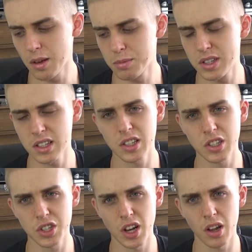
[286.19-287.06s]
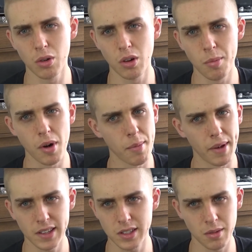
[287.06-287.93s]
Stick to the channel. I might
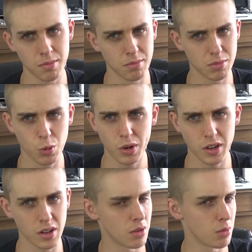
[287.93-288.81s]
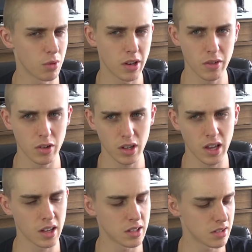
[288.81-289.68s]
make some Twitter or whatever
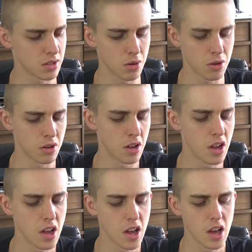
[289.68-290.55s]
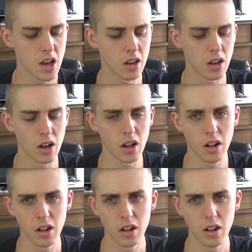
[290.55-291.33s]
account soon. I'll